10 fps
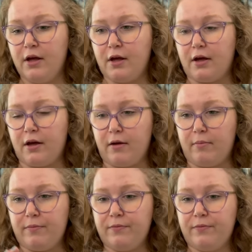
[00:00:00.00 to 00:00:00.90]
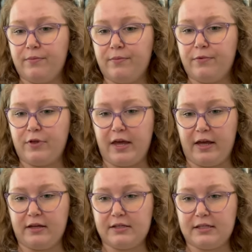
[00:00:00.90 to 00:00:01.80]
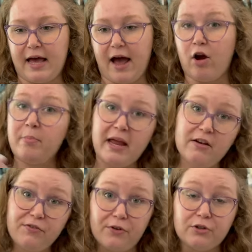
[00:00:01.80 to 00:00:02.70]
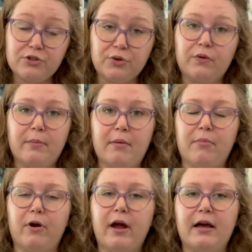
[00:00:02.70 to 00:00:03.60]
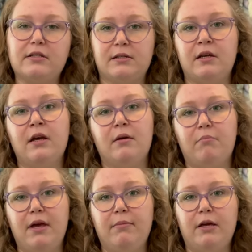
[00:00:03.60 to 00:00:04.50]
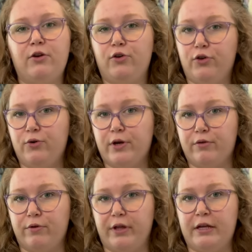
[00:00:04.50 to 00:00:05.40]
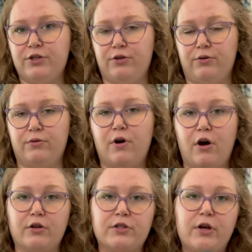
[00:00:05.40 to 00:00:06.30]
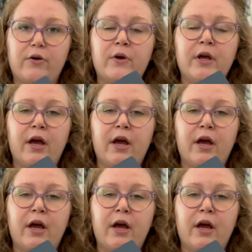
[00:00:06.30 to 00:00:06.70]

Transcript: um, things that are painful to remember as maybe you can relate to also.